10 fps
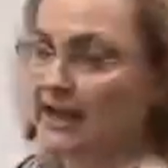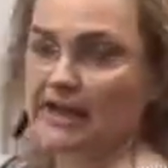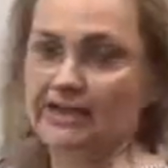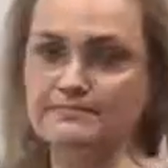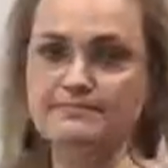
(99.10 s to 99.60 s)

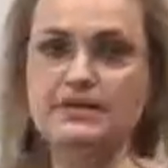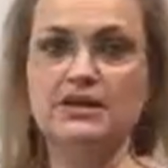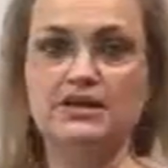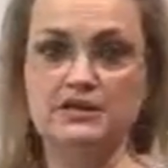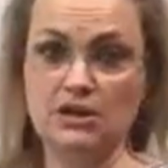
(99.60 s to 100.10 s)
k.
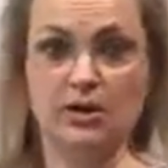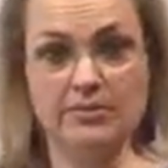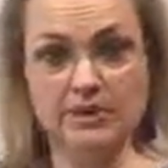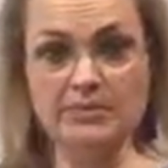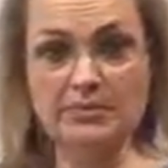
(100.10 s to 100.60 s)
And so
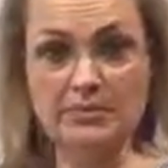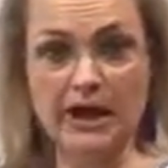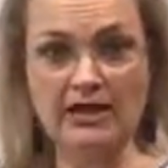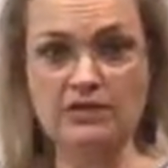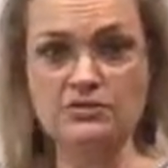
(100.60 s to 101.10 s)
I'm keeping the
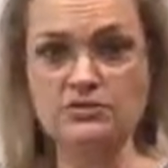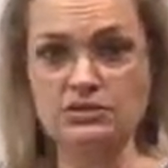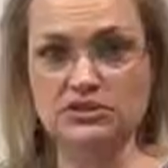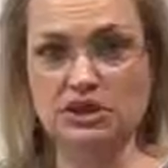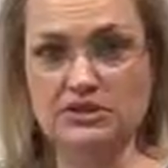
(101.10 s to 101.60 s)
balance,
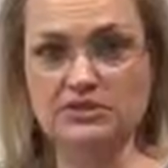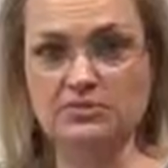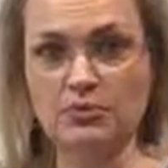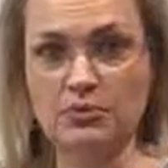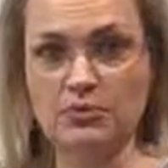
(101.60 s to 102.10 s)
which is always
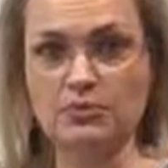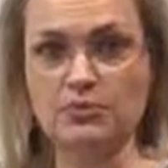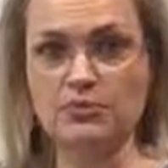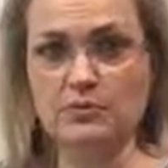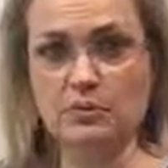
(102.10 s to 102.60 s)

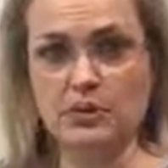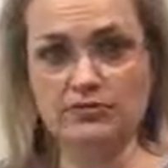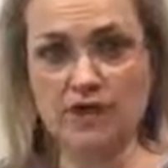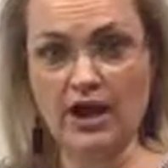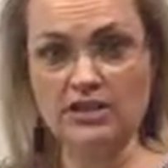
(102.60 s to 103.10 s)
important when we work
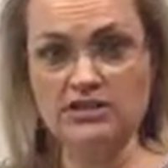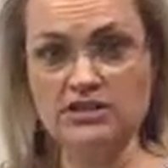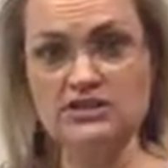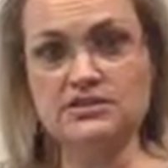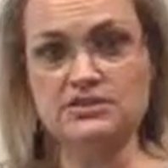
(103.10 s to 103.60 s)

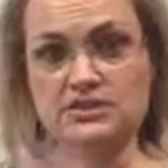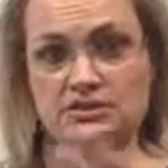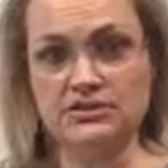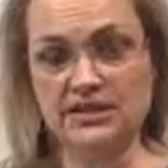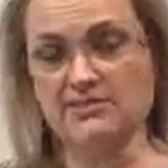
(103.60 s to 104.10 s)
fractions. We
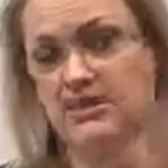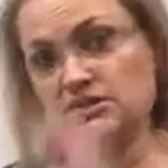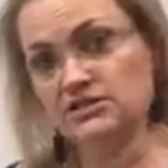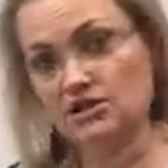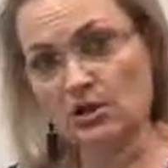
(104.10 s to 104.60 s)
do the same
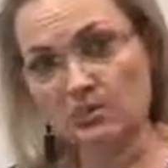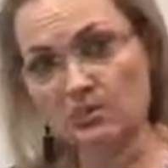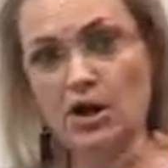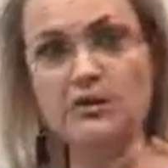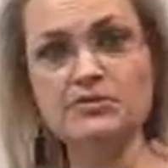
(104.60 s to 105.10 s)
thing to top
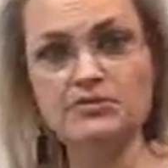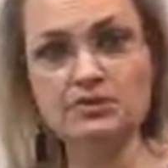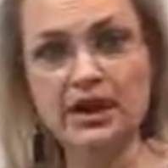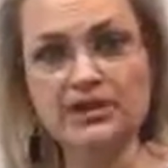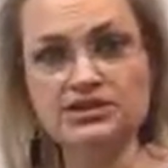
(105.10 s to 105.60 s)
and bottom of the
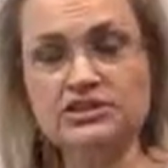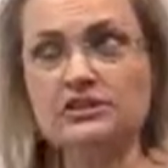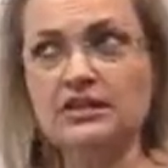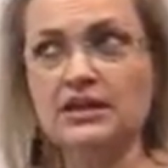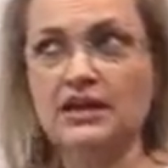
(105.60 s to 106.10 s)

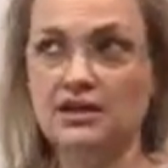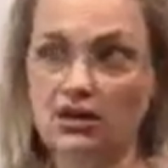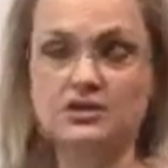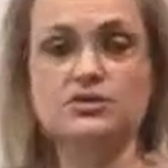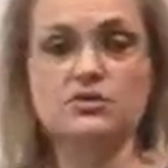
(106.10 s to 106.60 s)
fraction,
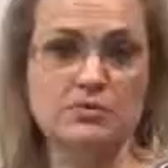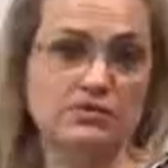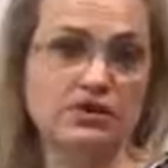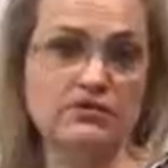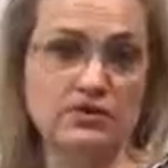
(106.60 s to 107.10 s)
and also when
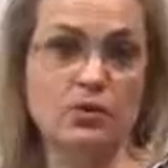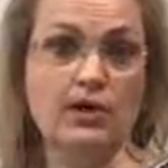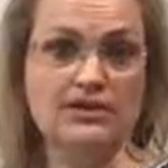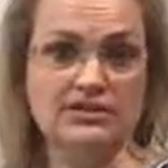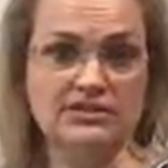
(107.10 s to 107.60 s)
we solve
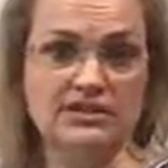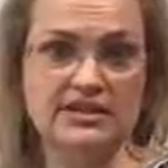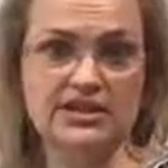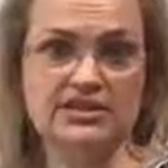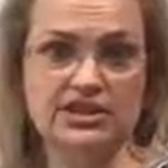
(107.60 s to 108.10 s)
equations in the
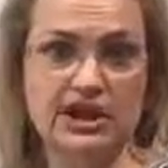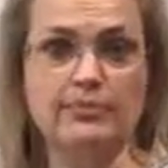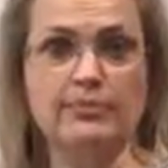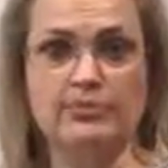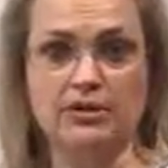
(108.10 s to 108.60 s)
next
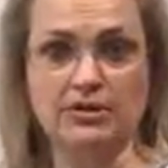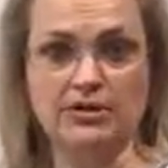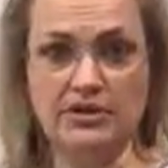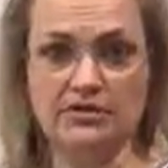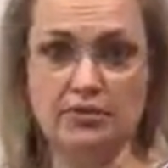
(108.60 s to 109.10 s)
chapter, we know
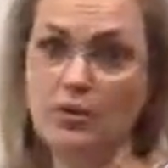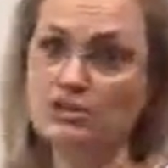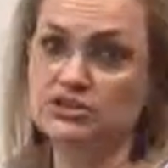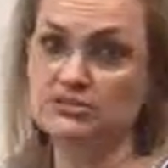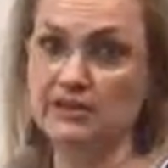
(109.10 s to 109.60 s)
we keep
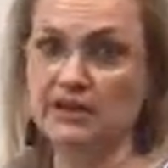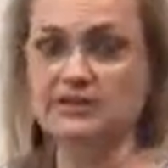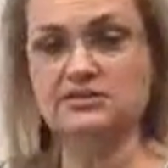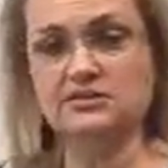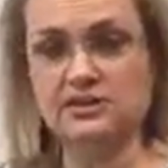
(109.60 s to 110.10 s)
equations
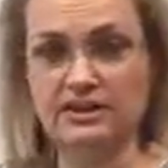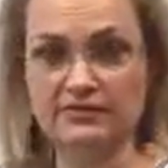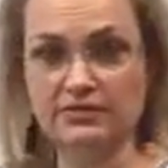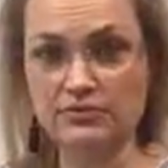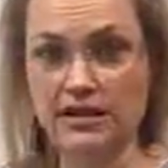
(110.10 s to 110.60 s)
balanced on the
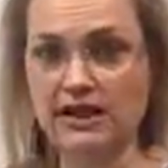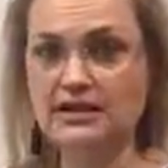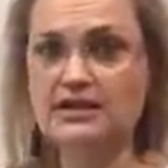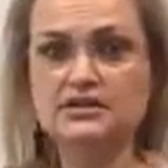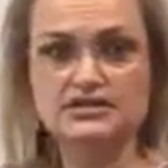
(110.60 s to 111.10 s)
left and right.
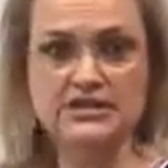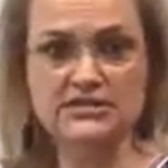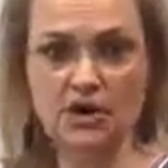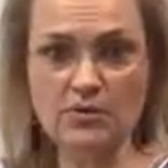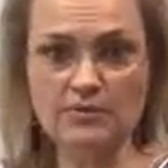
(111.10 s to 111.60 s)
So
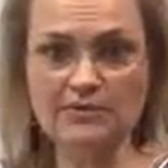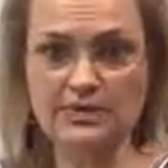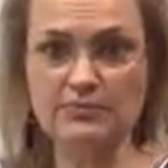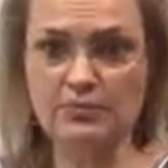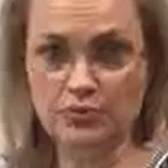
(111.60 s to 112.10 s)
that's always
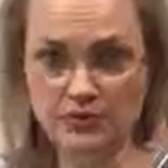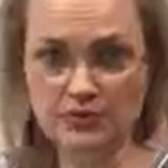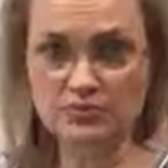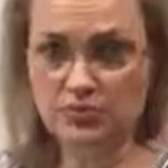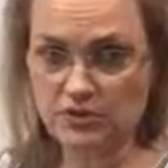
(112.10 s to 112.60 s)
a
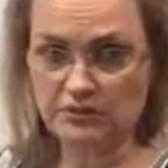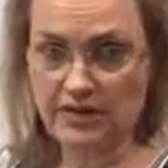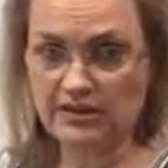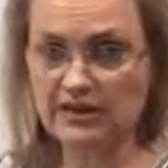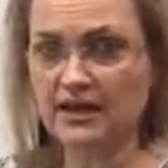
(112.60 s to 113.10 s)
principle in
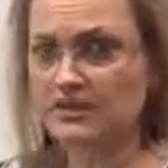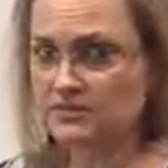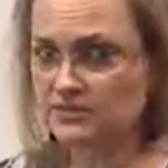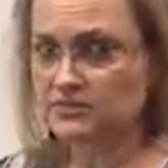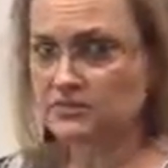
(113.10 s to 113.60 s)
math class
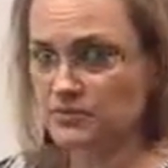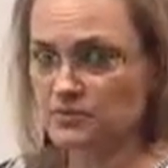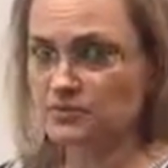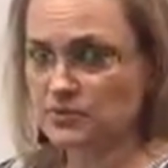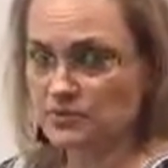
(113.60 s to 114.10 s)
that we
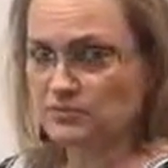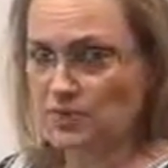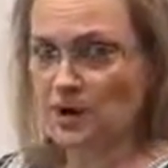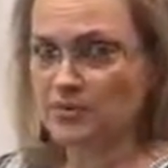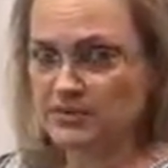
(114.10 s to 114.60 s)
will
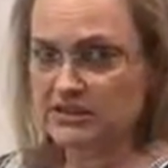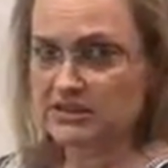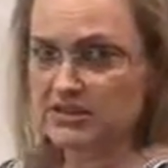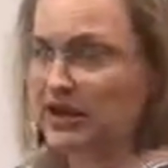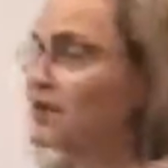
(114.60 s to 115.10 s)
always
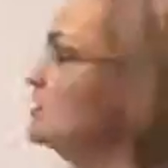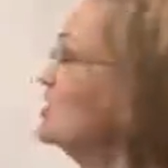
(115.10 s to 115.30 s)
hear that